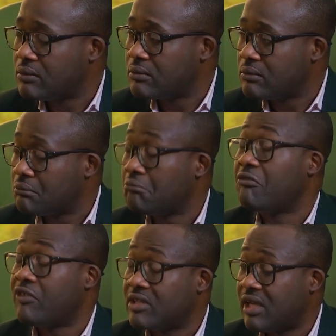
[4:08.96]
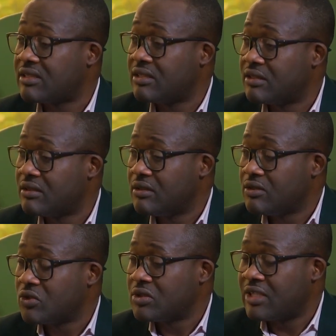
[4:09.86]
needs are. Fantastic.
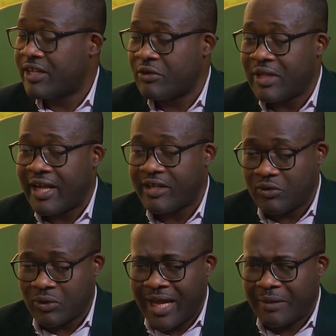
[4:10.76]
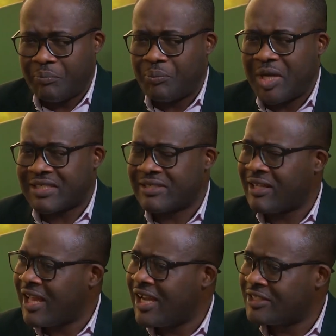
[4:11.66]
So it's like you like you like
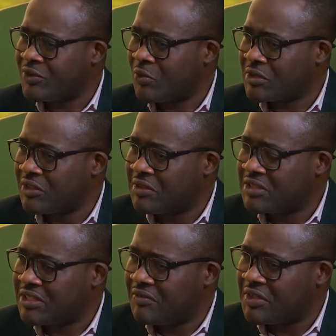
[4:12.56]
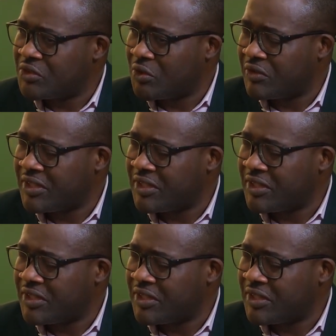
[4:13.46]
personalizing whatever service you're